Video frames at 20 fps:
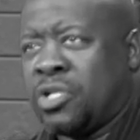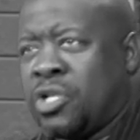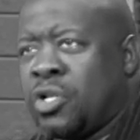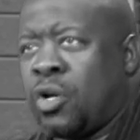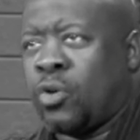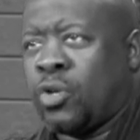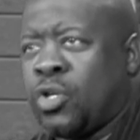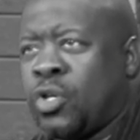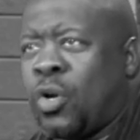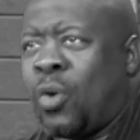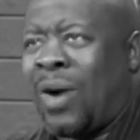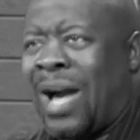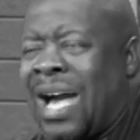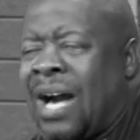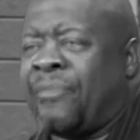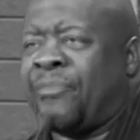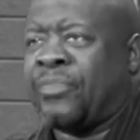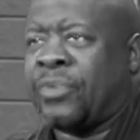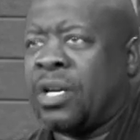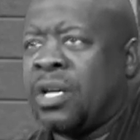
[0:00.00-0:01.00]
you know, you don't
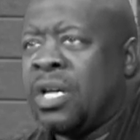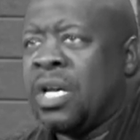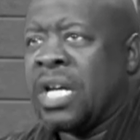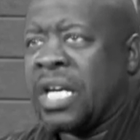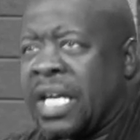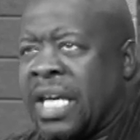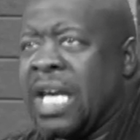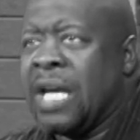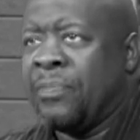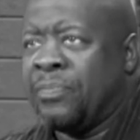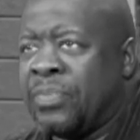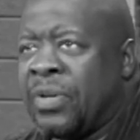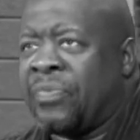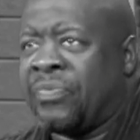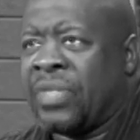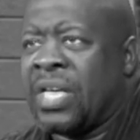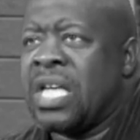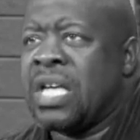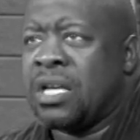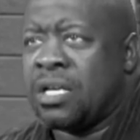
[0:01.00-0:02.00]
have to keep the
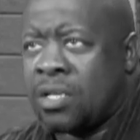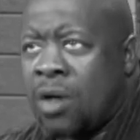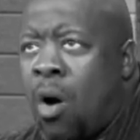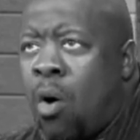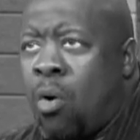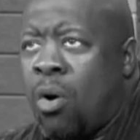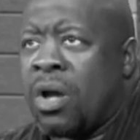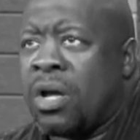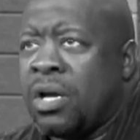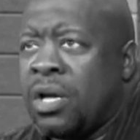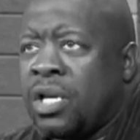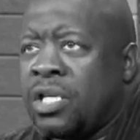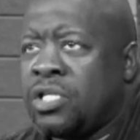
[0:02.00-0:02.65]
thing going.